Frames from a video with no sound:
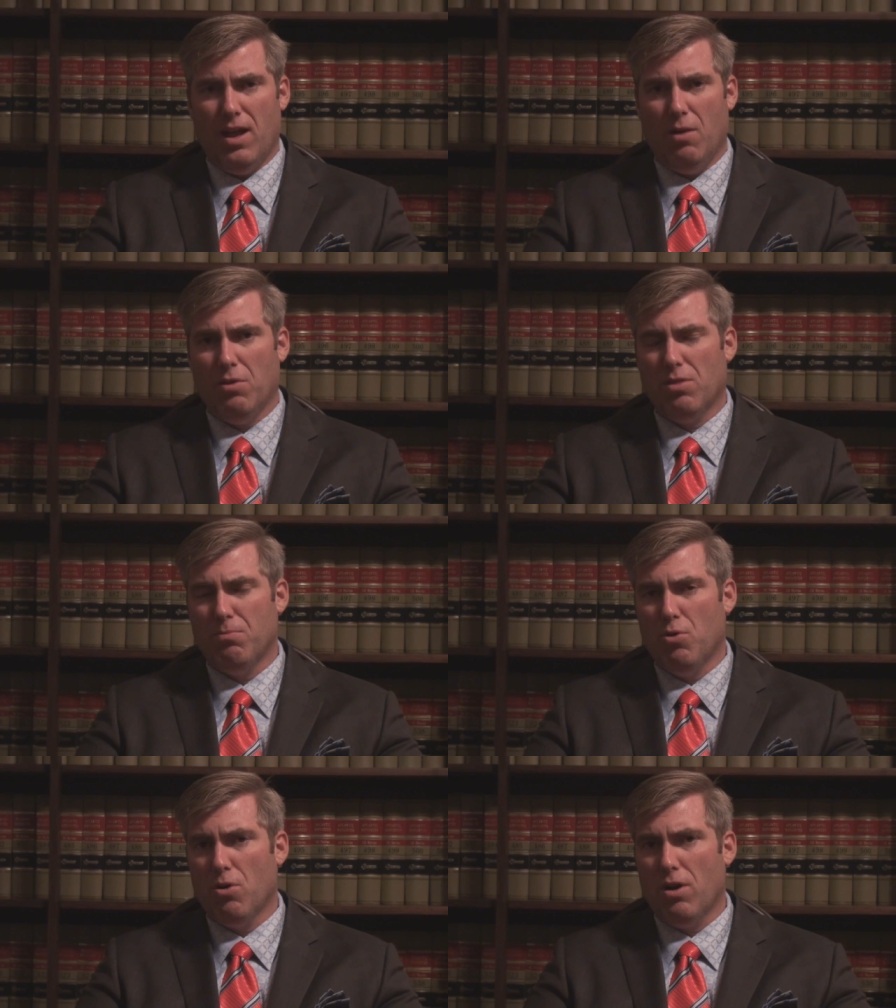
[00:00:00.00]

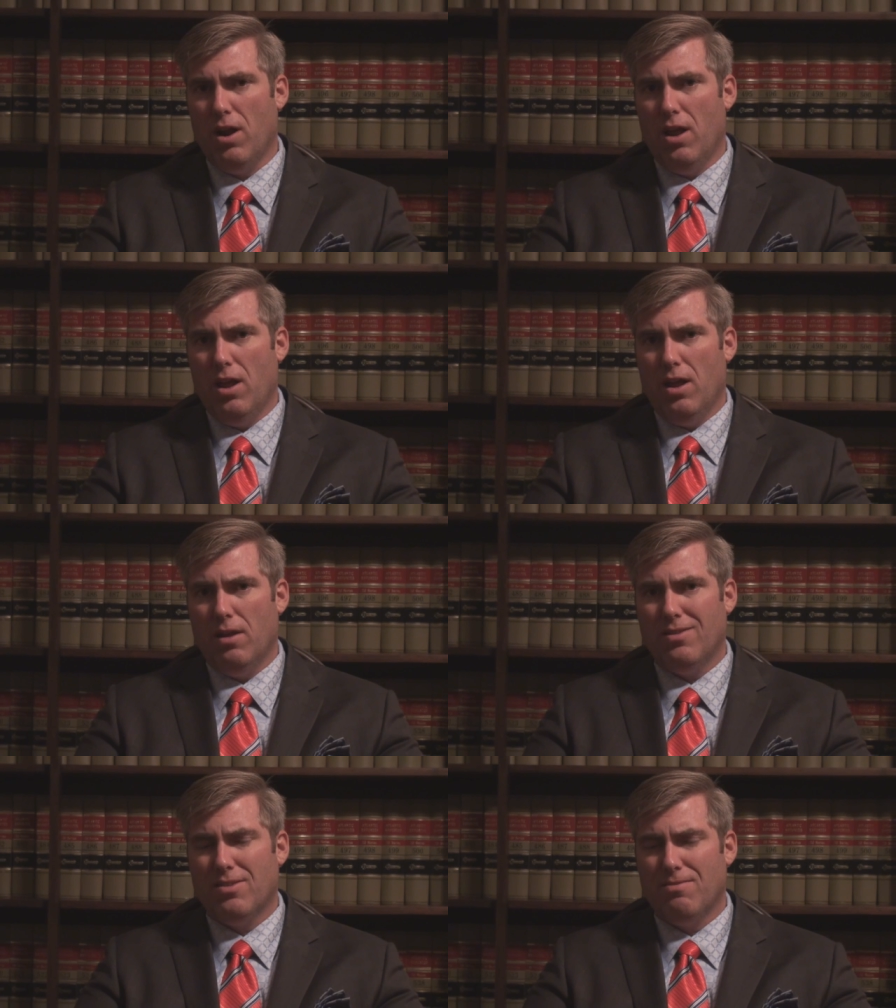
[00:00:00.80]
with more
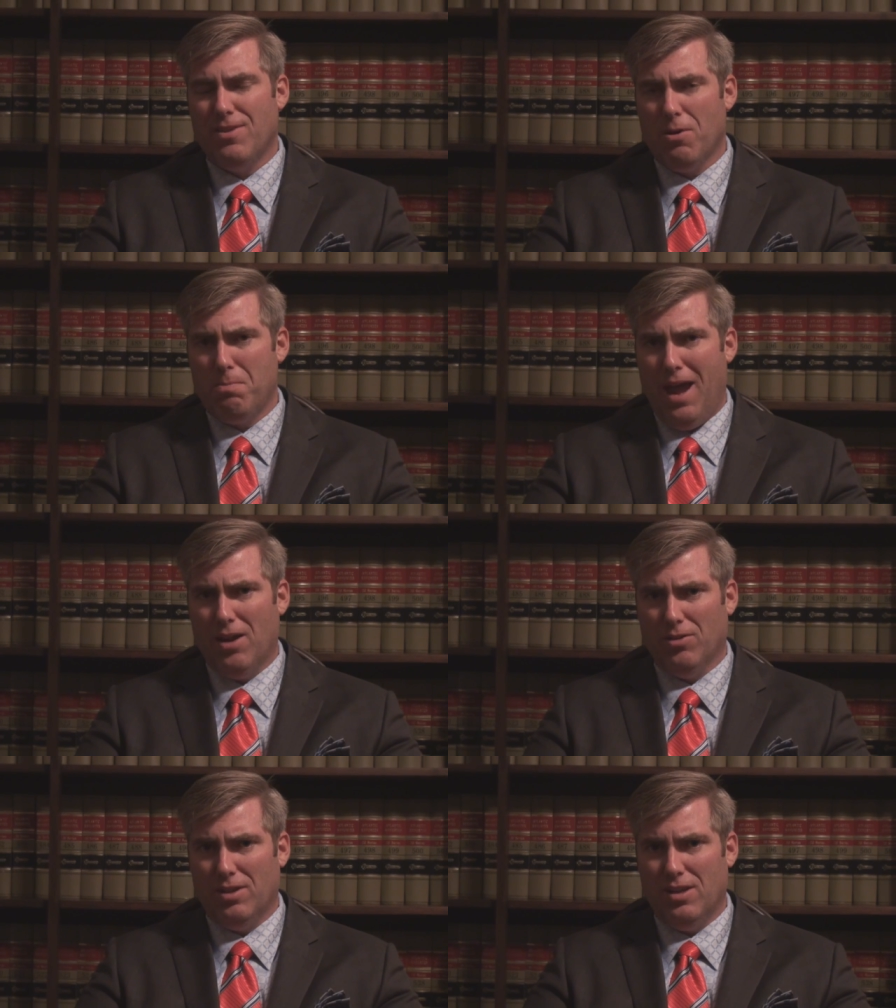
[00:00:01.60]
severe
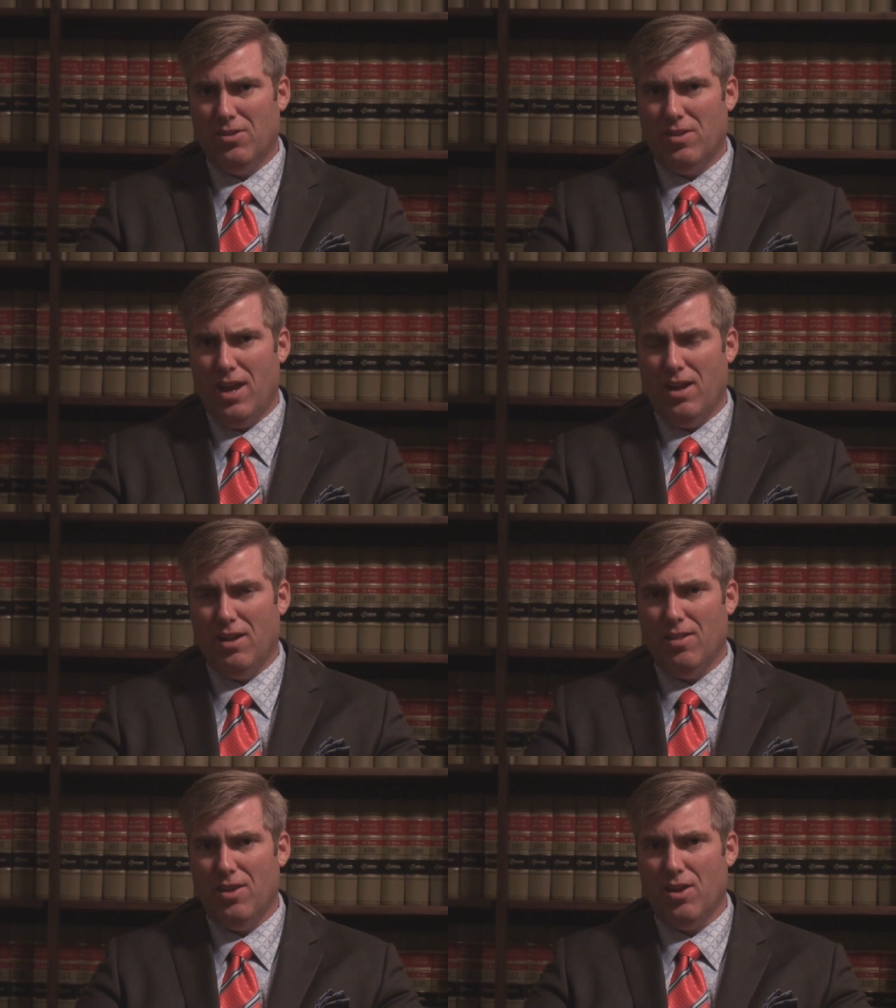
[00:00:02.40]
penalties
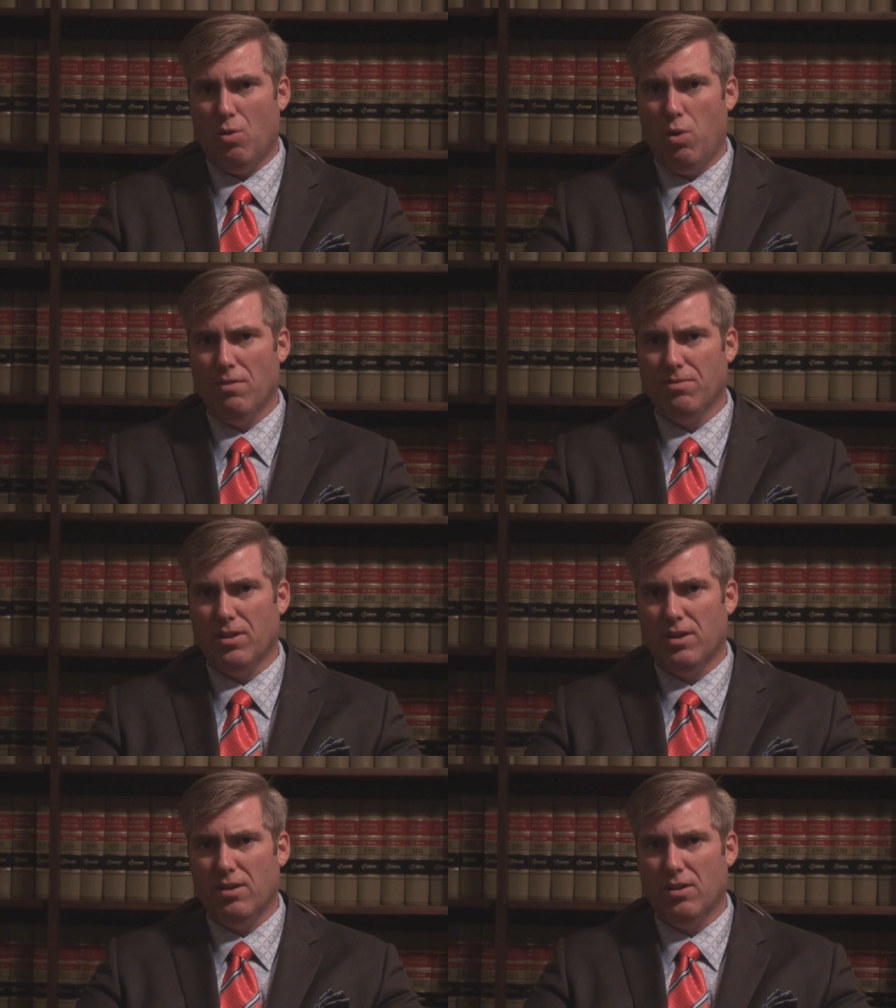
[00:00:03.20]
than the
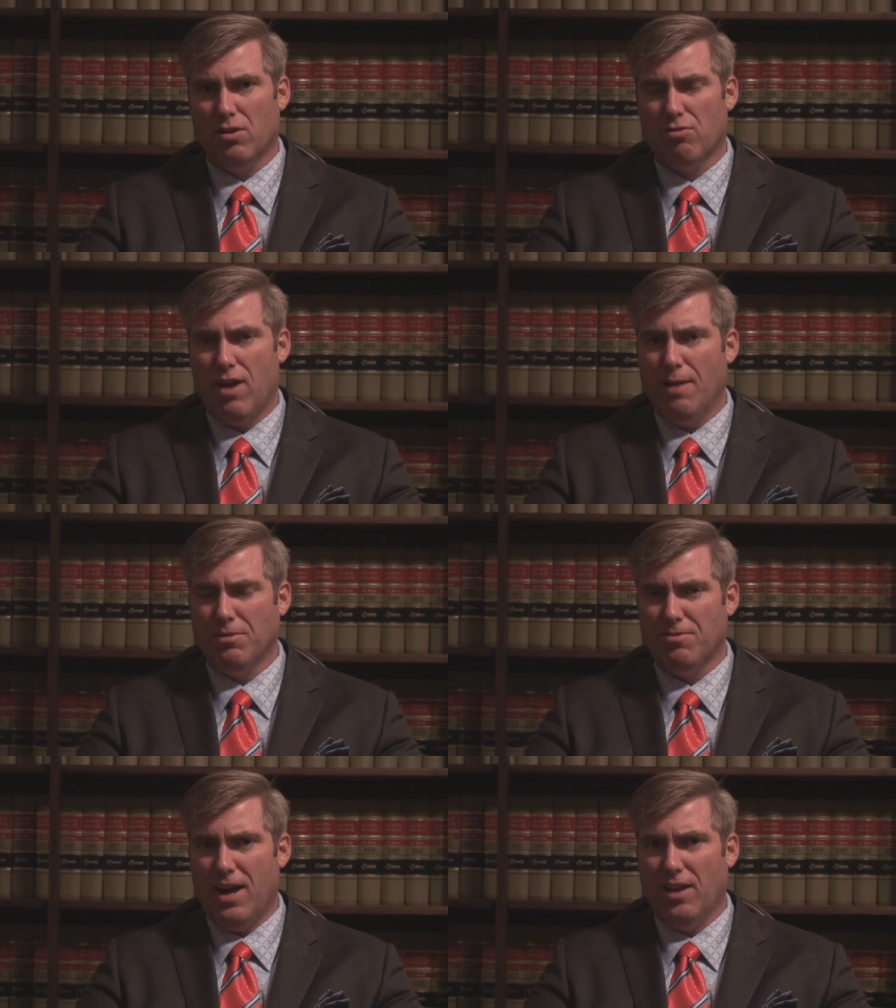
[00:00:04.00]
equivalent
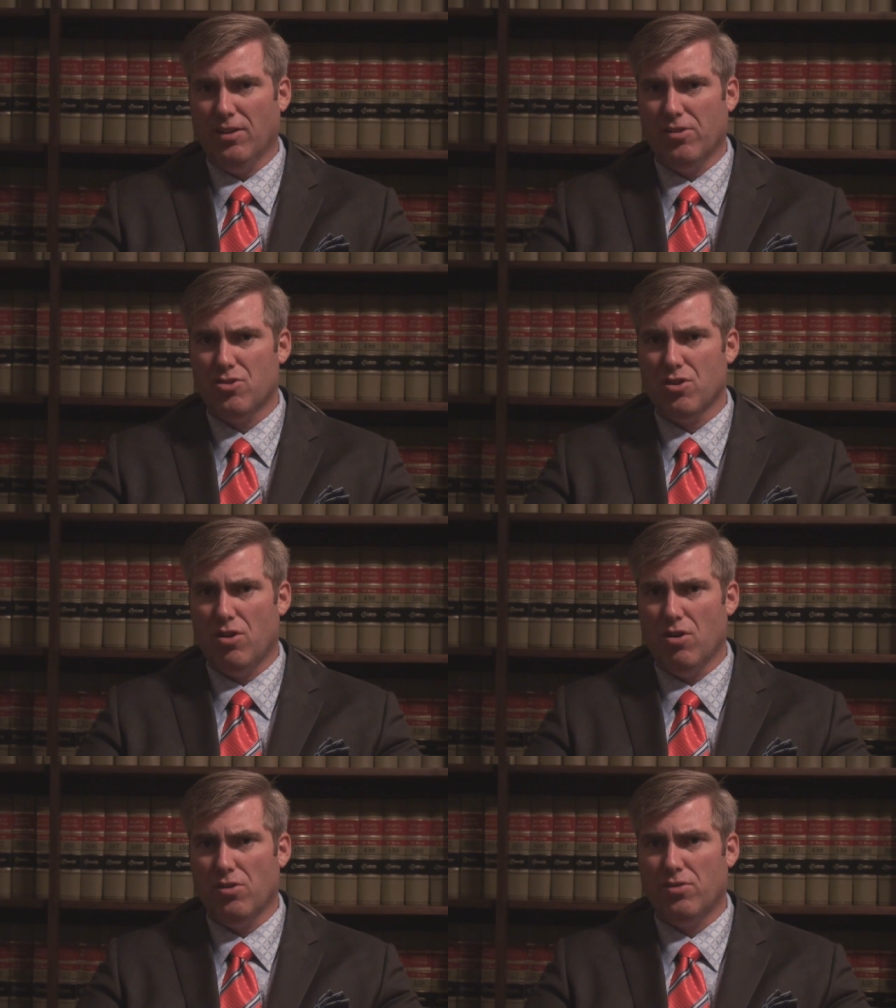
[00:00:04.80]
crime of violence
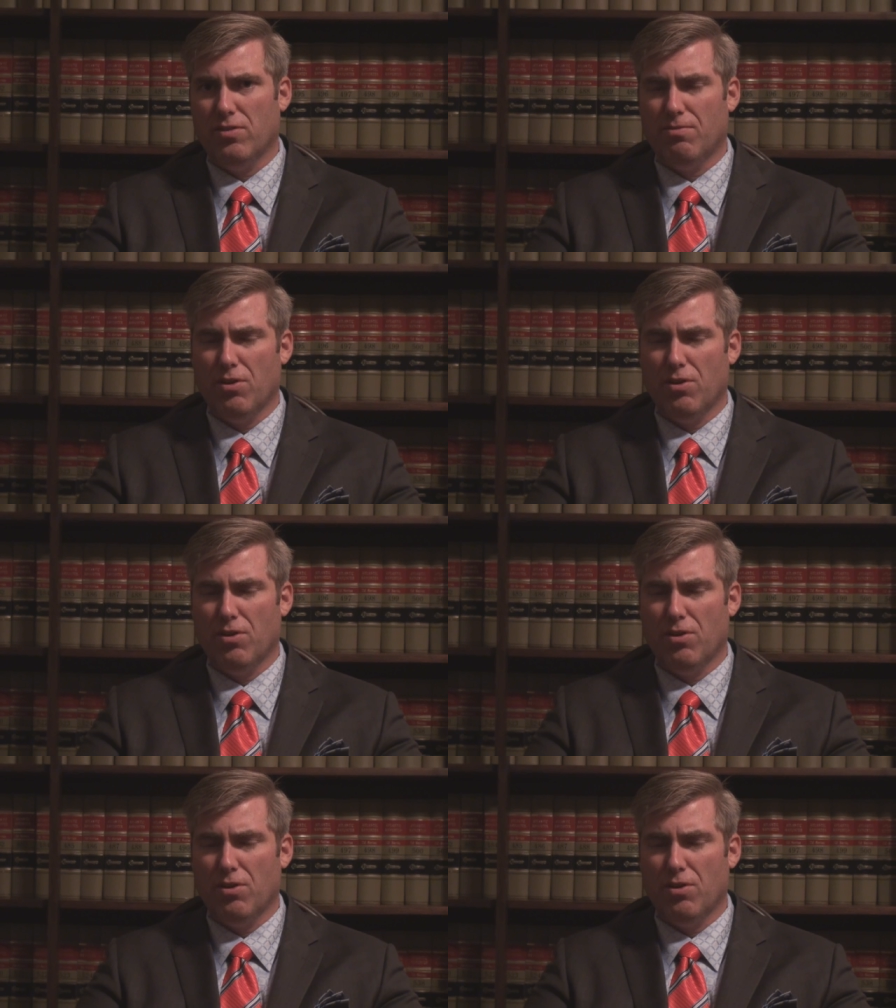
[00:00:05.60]
charge?